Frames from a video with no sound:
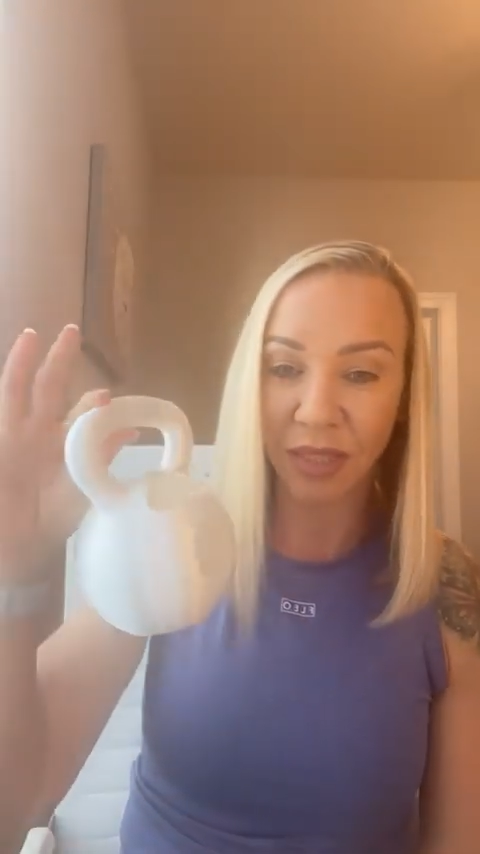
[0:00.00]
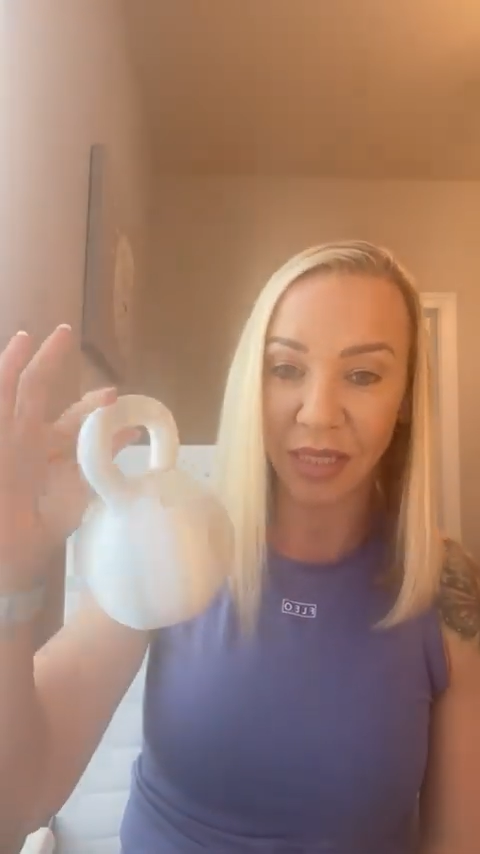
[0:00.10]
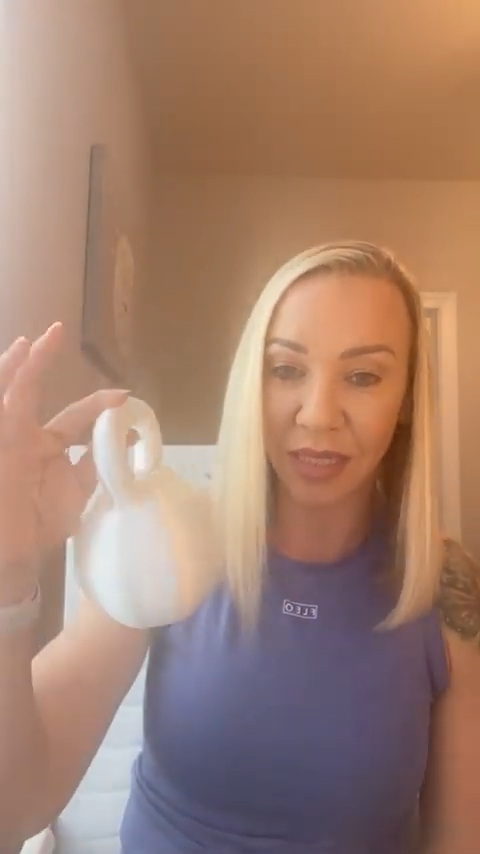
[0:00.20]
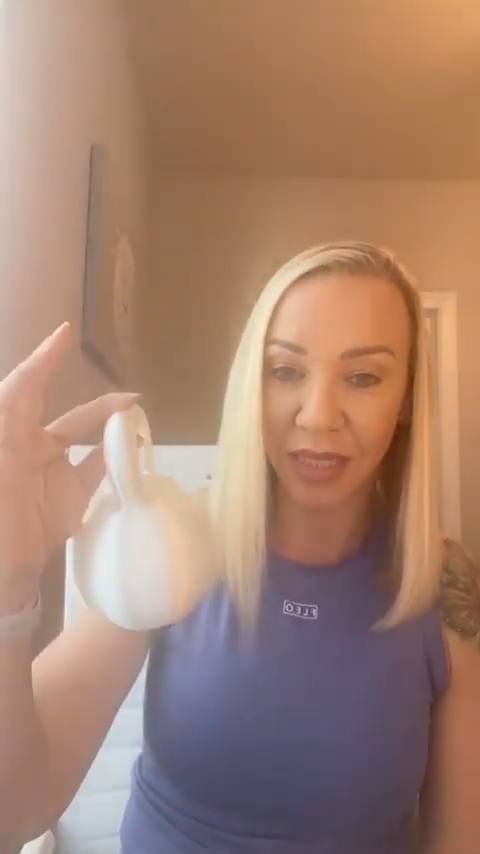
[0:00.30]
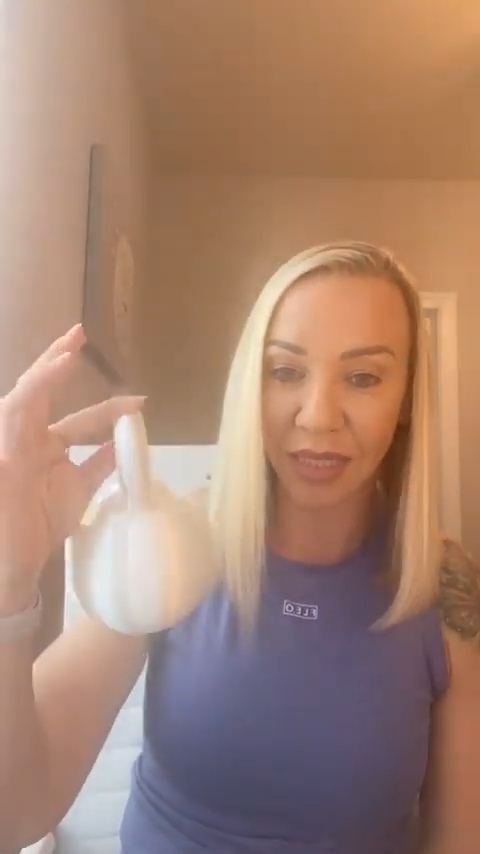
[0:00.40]

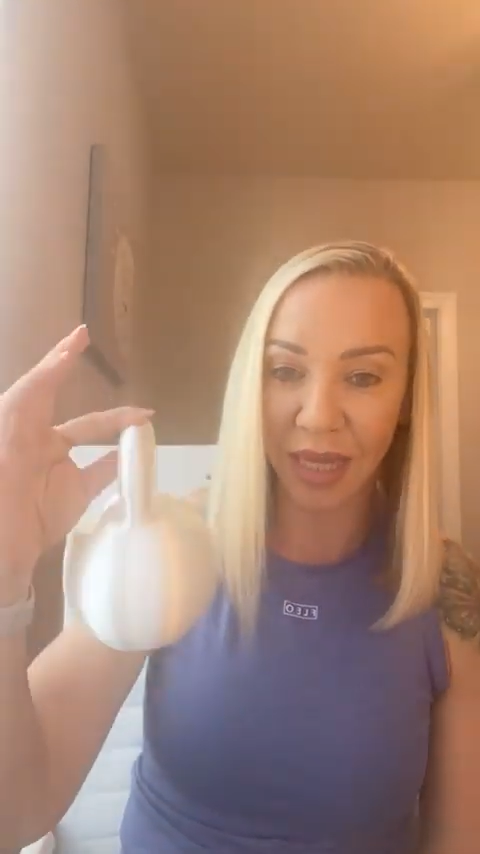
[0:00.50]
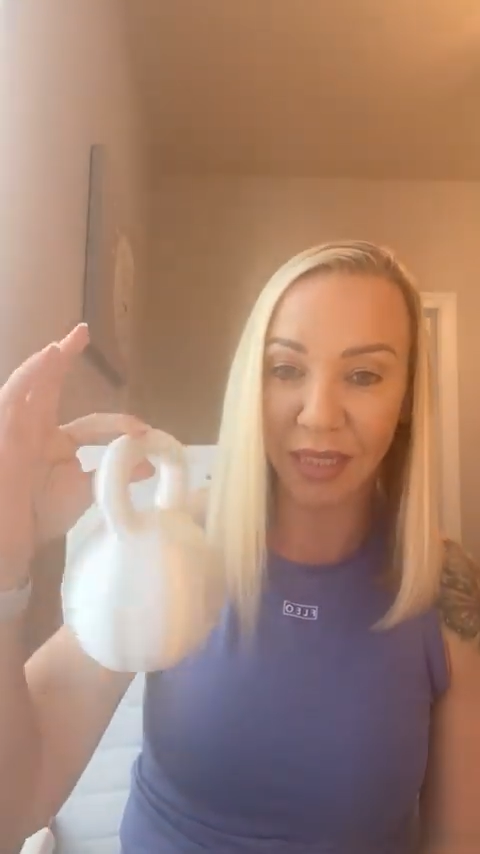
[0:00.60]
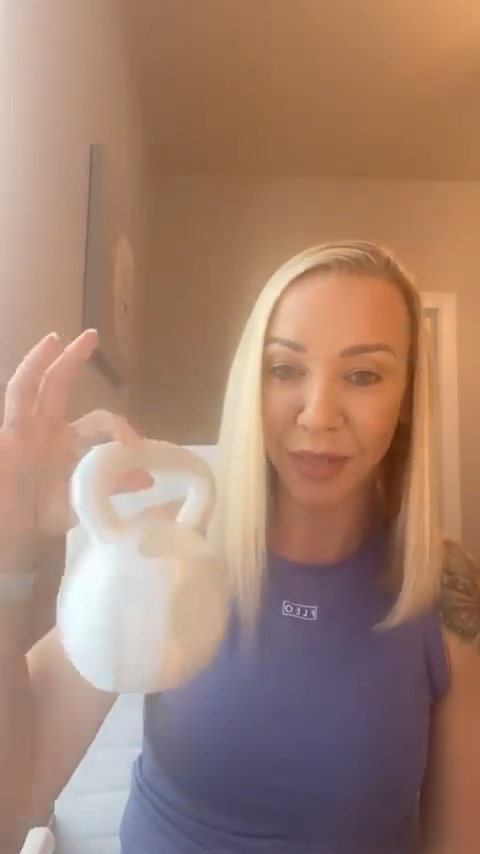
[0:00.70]
this is a